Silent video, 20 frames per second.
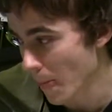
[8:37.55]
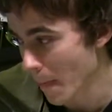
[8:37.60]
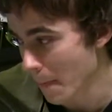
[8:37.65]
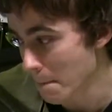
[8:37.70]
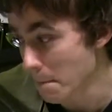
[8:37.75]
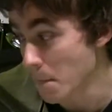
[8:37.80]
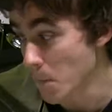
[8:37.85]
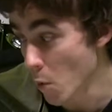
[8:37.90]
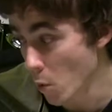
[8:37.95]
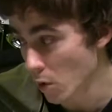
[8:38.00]

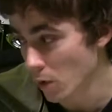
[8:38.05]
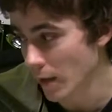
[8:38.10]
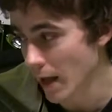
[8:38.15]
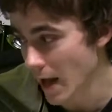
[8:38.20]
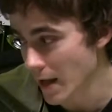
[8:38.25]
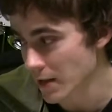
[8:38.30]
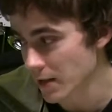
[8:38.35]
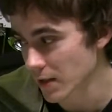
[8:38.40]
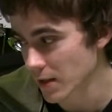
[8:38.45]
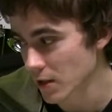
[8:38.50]
more
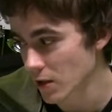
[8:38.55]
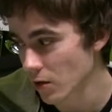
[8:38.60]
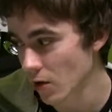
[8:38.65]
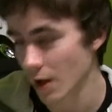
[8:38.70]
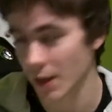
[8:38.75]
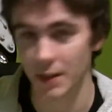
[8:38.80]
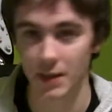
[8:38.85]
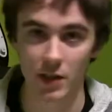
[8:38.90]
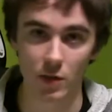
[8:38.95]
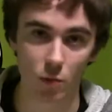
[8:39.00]
lands than you, or
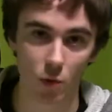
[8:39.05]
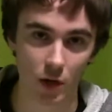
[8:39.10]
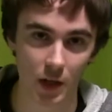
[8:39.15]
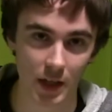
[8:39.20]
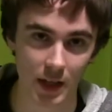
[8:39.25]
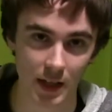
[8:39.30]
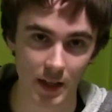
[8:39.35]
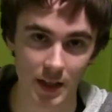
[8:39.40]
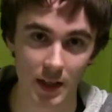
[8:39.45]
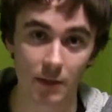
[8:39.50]
I guess it's
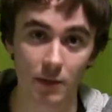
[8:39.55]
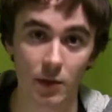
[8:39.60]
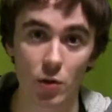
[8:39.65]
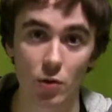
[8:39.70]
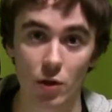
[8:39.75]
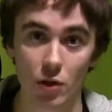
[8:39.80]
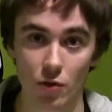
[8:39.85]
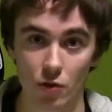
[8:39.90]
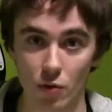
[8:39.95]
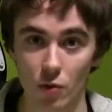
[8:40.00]
worded as if you
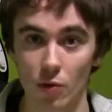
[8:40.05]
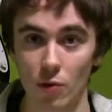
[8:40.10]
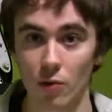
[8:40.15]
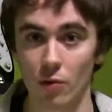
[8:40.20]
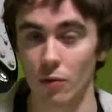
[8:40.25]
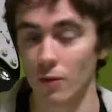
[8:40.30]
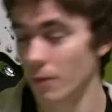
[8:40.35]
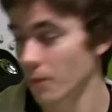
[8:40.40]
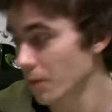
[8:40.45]
control